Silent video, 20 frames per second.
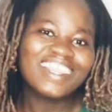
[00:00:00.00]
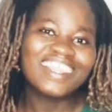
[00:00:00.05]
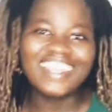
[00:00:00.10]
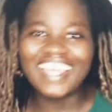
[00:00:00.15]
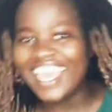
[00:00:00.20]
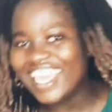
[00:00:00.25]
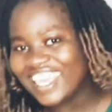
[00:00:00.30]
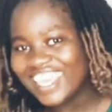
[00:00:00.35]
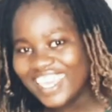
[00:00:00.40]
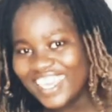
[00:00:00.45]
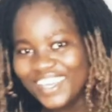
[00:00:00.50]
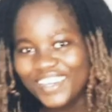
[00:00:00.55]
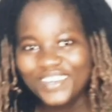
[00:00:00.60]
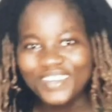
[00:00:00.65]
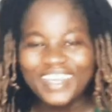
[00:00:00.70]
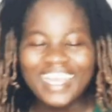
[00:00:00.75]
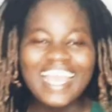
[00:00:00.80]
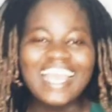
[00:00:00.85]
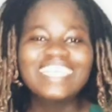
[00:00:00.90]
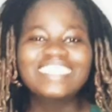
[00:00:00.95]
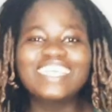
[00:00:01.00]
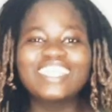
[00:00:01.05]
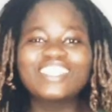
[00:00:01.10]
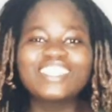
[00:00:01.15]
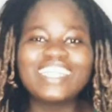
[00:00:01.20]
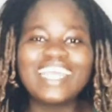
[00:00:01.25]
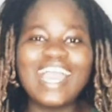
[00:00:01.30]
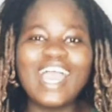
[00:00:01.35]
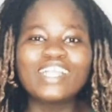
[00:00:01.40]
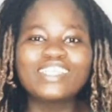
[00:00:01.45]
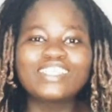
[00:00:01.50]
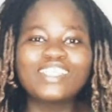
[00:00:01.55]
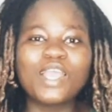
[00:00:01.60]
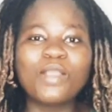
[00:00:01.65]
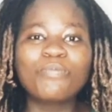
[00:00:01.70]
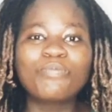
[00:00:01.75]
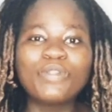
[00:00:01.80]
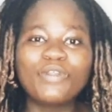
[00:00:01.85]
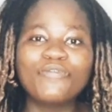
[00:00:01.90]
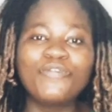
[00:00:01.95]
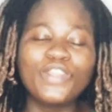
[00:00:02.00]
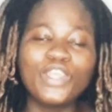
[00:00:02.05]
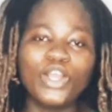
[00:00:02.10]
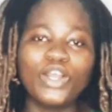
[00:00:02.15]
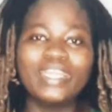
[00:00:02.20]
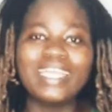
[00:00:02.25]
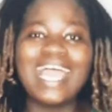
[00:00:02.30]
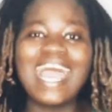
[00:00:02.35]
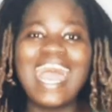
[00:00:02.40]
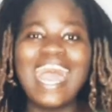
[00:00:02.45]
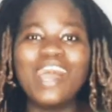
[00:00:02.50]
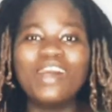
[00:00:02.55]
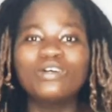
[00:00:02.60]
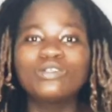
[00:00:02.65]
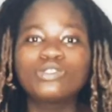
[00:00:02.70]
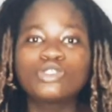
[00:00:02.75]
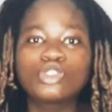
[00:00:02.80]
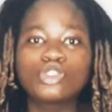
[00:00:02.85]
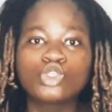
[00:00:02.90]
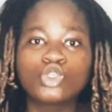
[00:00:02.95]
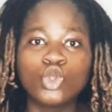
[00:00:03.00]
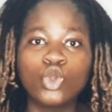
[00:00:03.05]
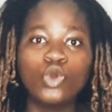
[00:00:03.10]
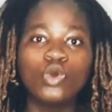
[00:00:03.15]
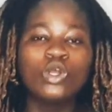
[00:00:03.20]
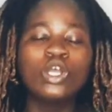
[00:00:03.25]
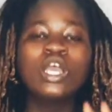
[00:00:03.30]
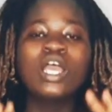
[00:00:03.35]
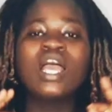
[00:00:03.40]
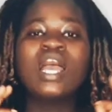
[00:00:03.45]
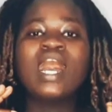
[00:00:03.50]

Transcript: Thank you. So today I want to talk briefly on how to